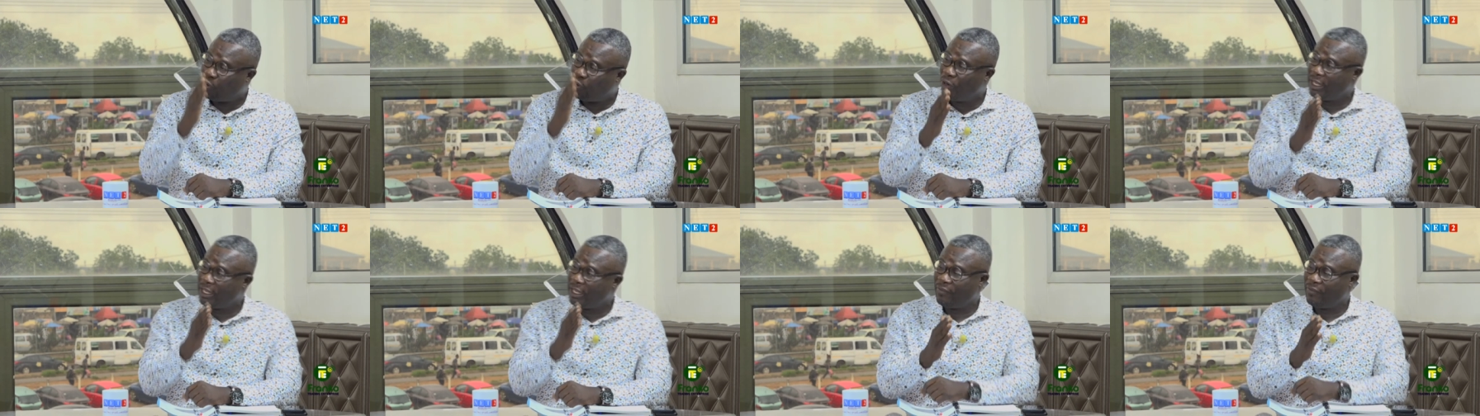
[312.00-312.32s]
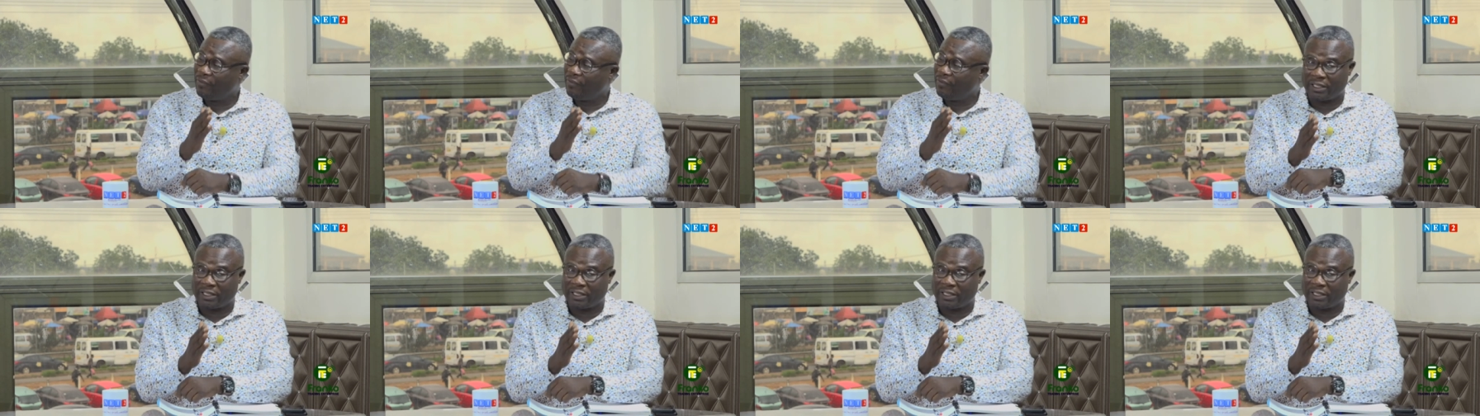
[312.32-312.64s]
only
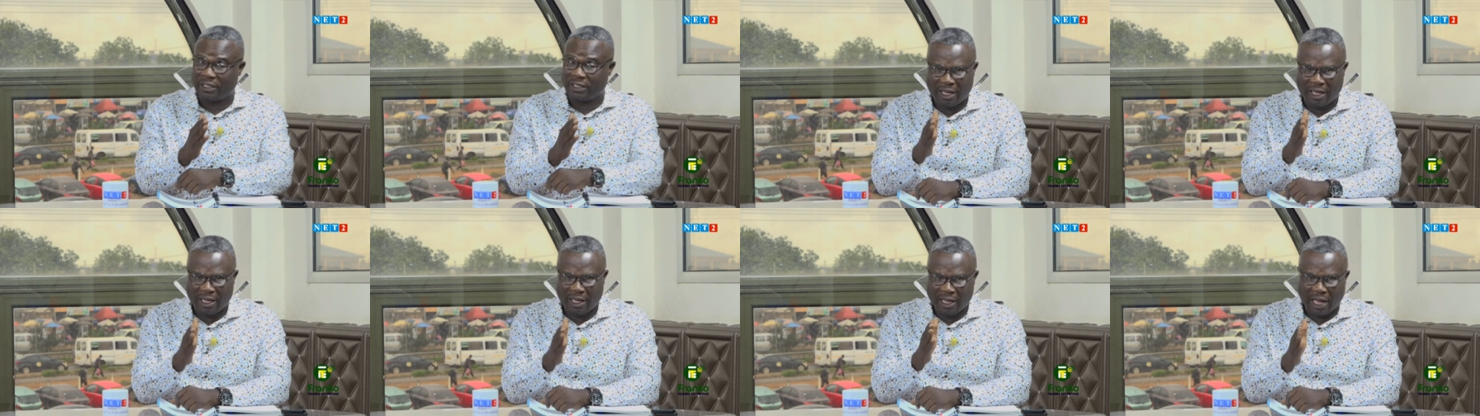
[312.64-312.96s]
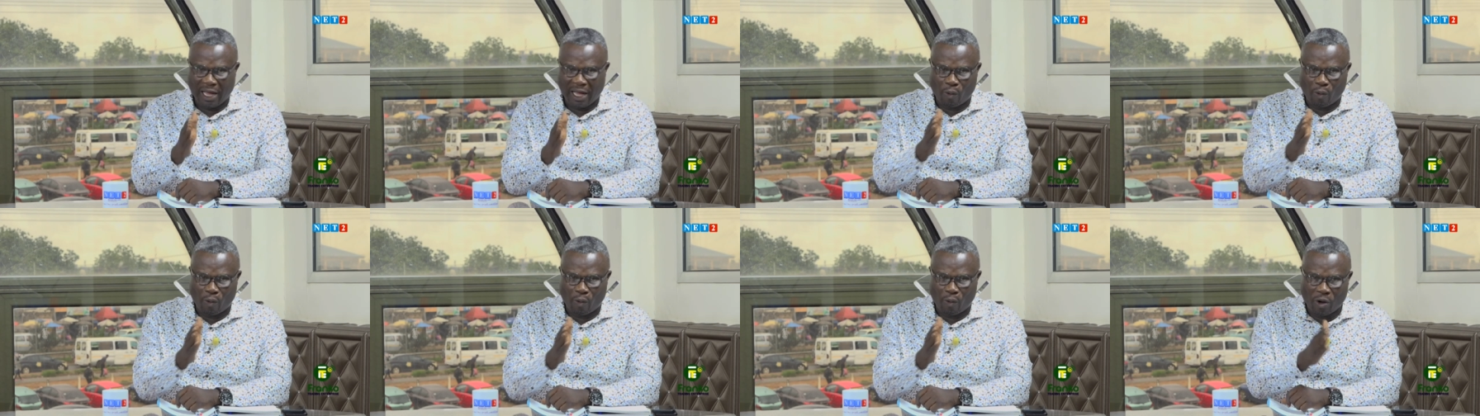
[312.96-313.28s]
if say
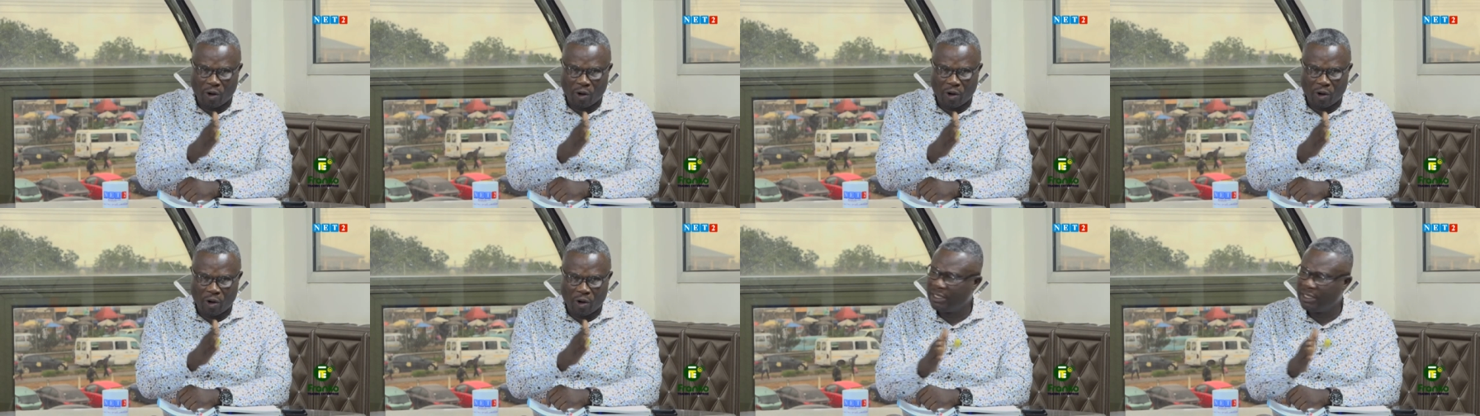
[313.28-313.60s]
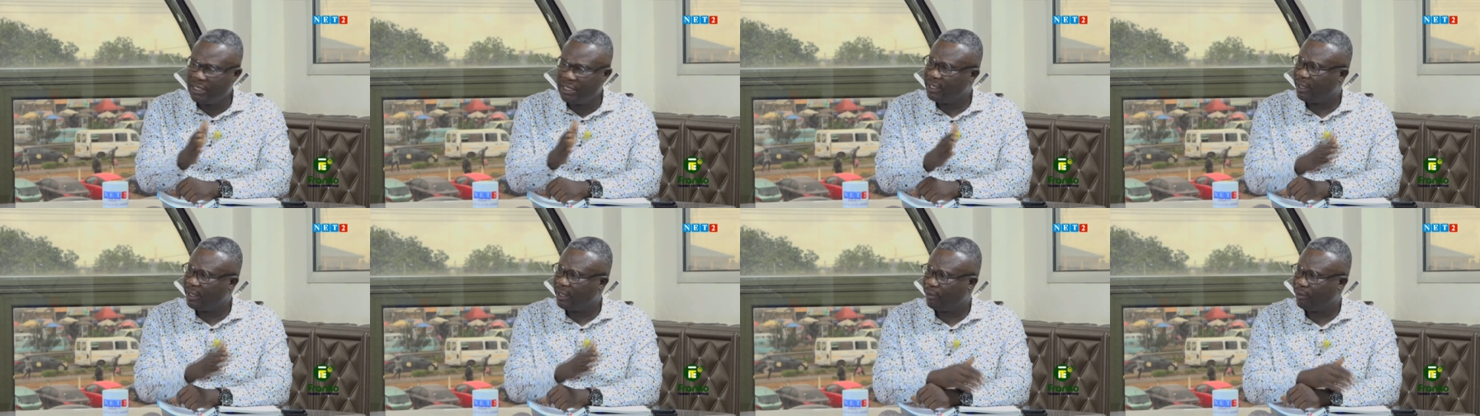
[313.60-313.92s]
I work
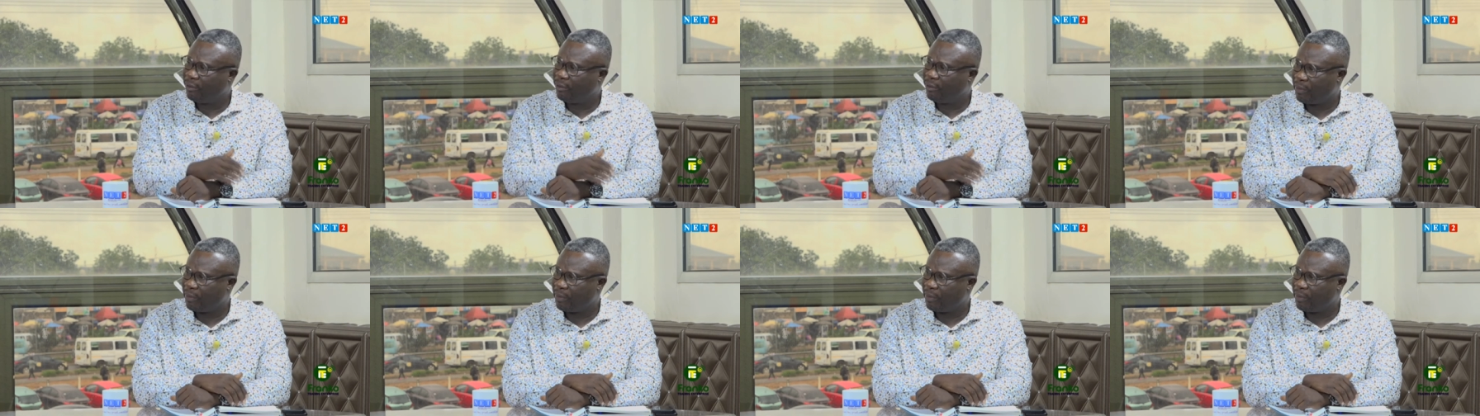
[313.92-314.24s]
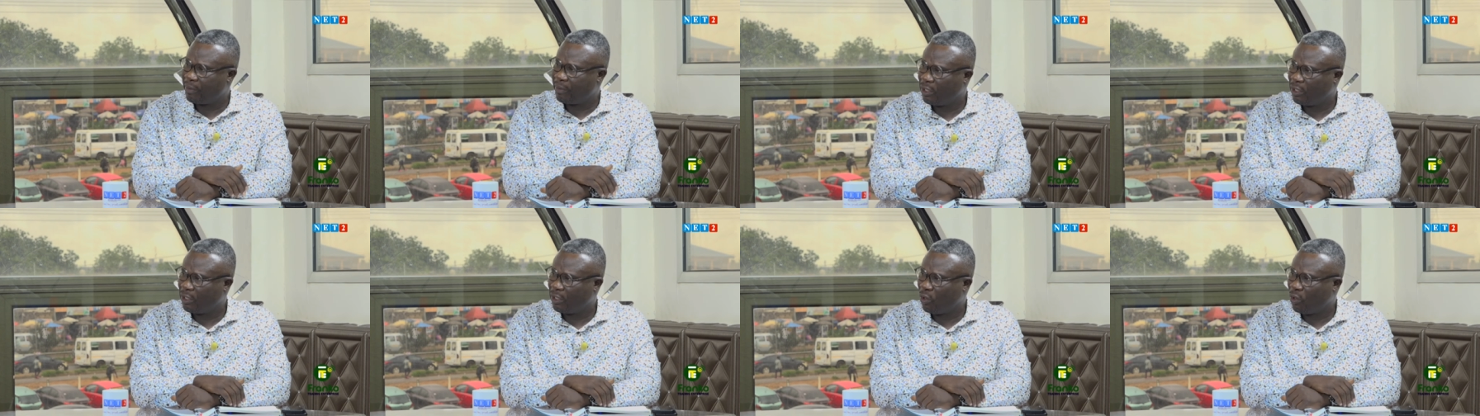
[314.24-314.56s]
within the remit
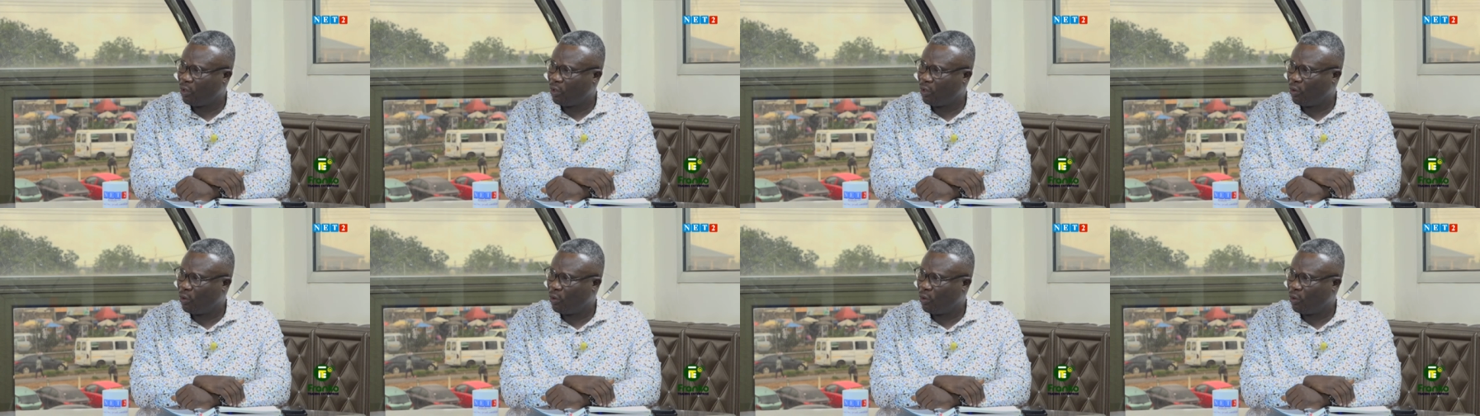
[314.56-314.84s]
of the law.